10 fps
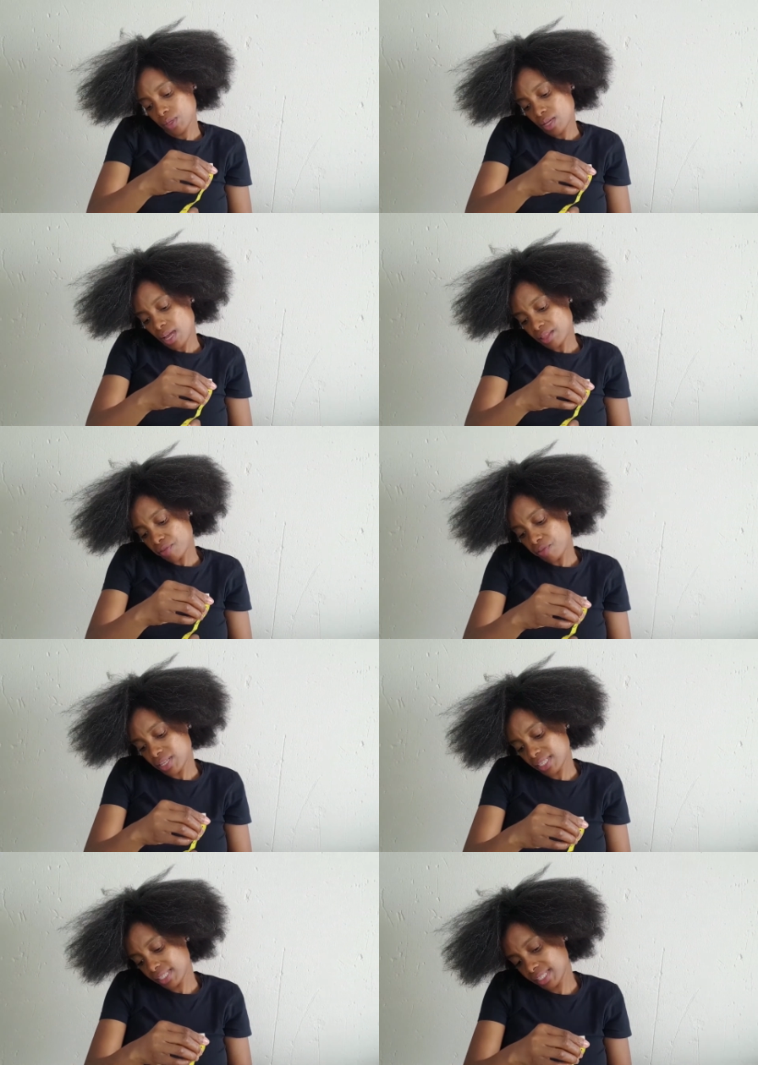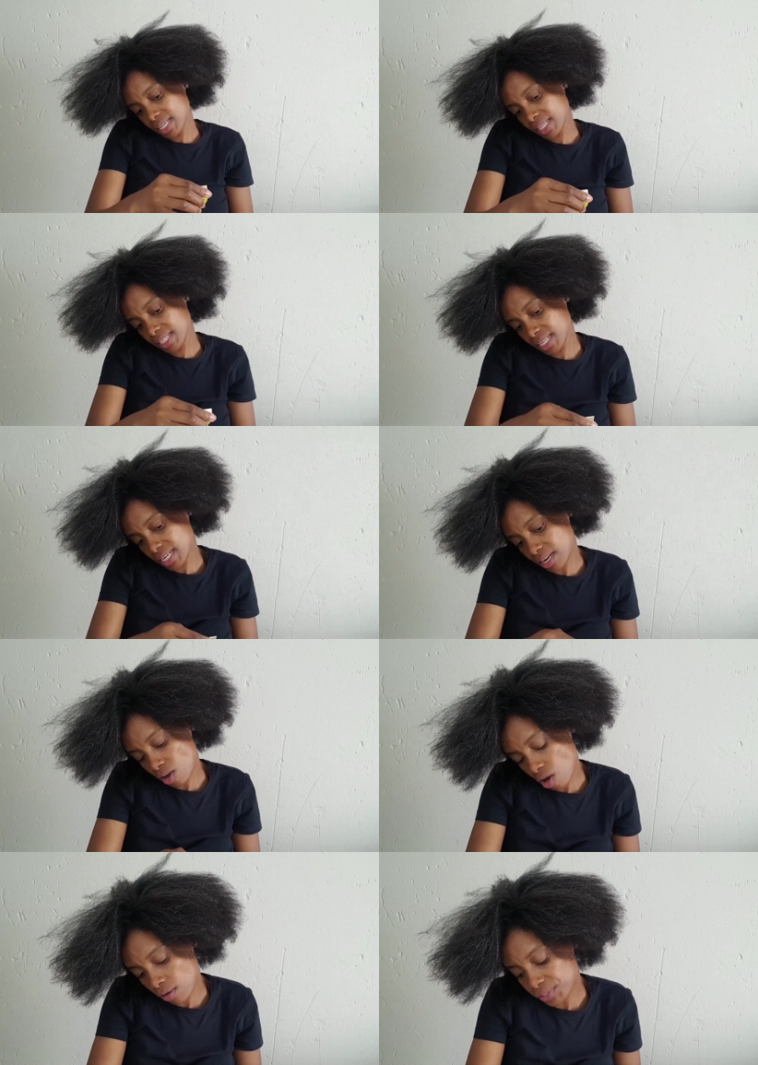it's 16 and a
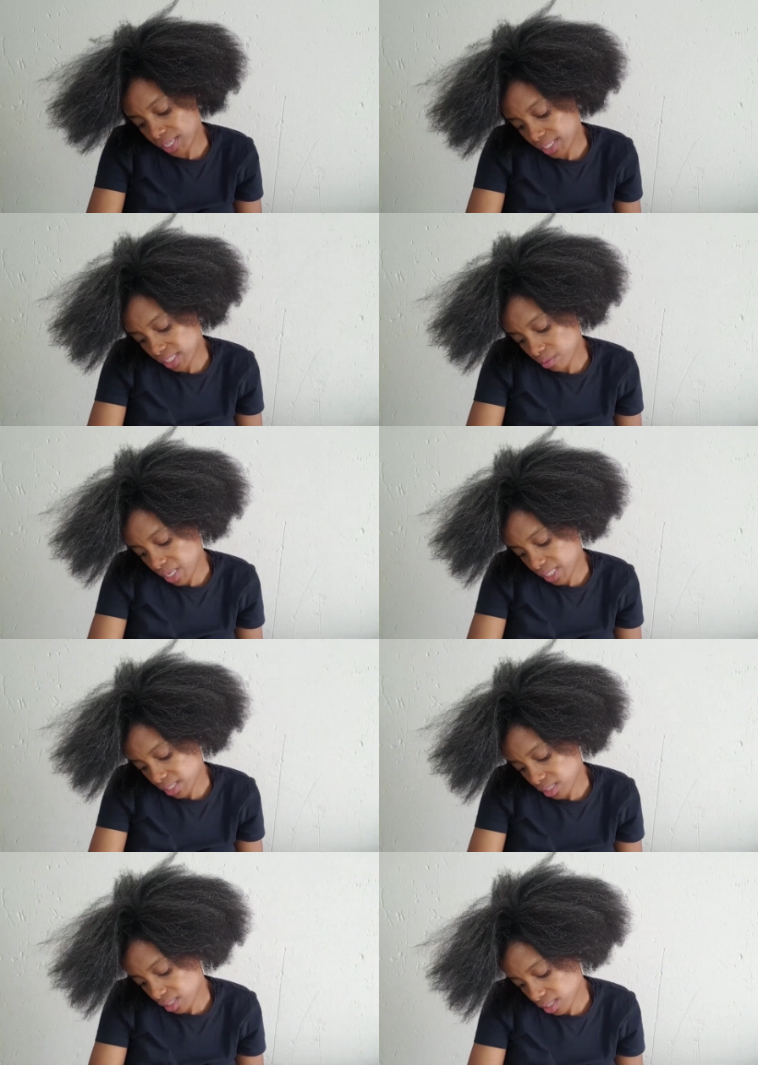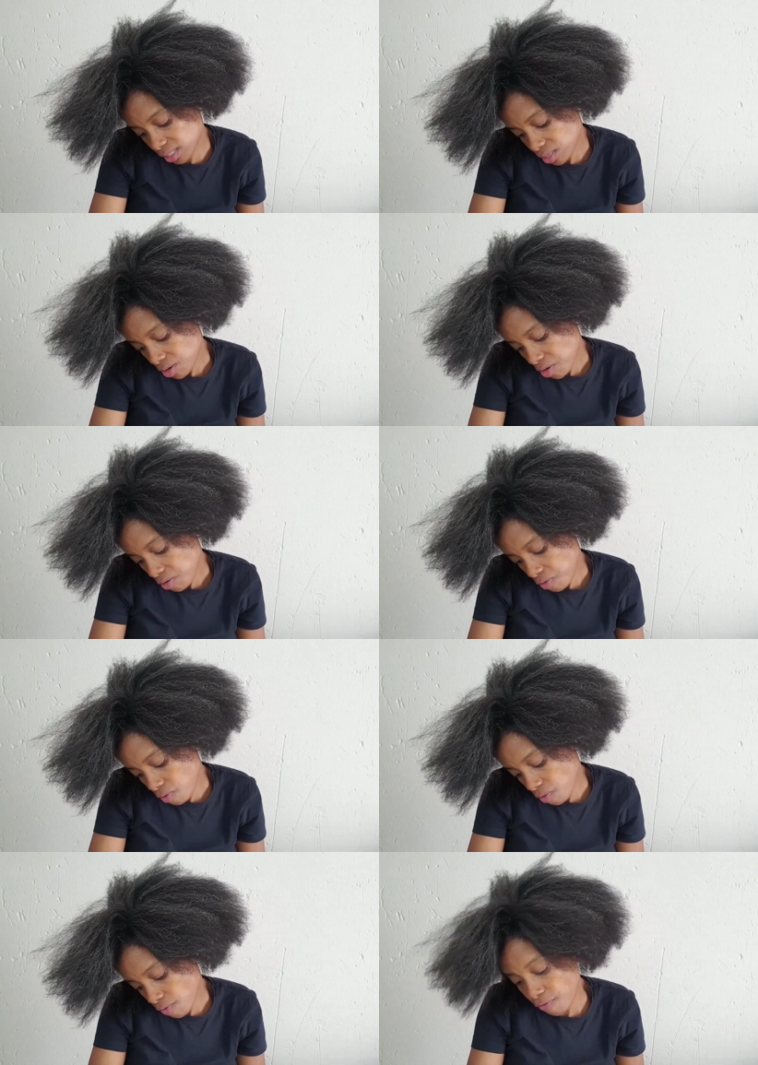half centimeters or